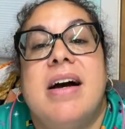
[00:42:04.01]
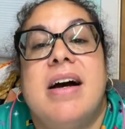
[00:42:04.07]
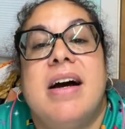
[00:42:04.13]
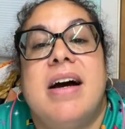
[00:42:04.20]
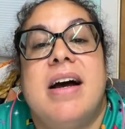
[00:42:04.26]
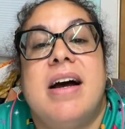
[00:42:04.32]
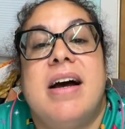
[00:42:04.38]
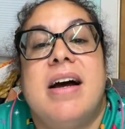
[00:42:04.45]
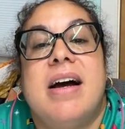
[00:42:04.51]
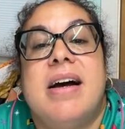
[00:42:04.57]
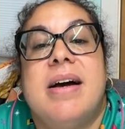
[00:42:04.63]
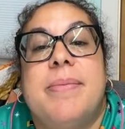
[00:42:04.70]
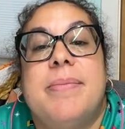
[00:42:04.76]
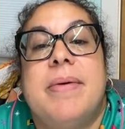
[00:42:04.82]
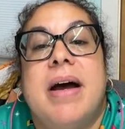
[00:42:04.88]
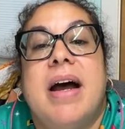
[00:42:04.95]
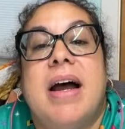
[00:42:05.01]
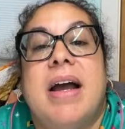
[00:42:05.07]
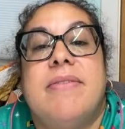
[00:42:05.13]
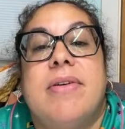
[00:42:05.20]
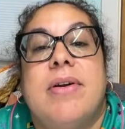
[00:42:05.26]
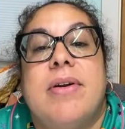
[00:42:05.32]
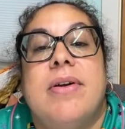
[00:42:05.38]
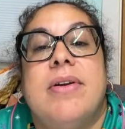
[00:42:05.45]

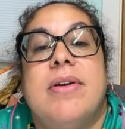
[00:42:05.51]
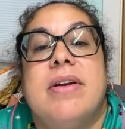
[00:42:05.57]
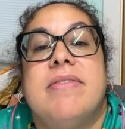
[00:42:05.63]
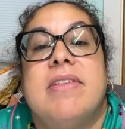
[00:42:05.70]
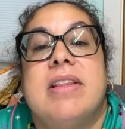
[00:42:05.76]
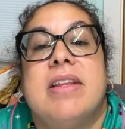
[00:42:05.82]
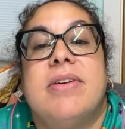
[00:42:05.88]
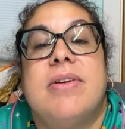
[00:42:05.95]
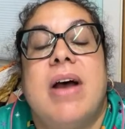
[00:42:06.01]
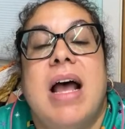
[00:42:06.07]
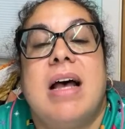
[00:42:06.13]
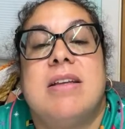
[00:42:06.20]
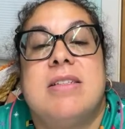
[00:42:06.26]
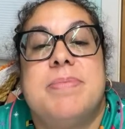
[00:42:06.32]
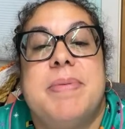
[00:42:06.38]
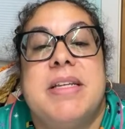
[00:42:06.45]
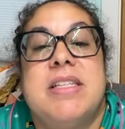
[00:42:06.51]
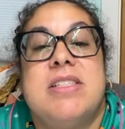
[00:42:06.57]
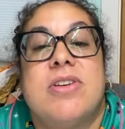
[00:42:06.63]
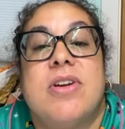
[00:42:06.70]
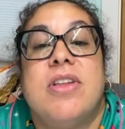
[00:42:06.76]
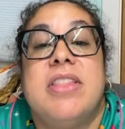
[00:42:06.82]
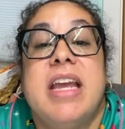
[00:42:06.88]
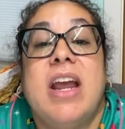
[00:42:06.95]
I've heard of the little house pins are good.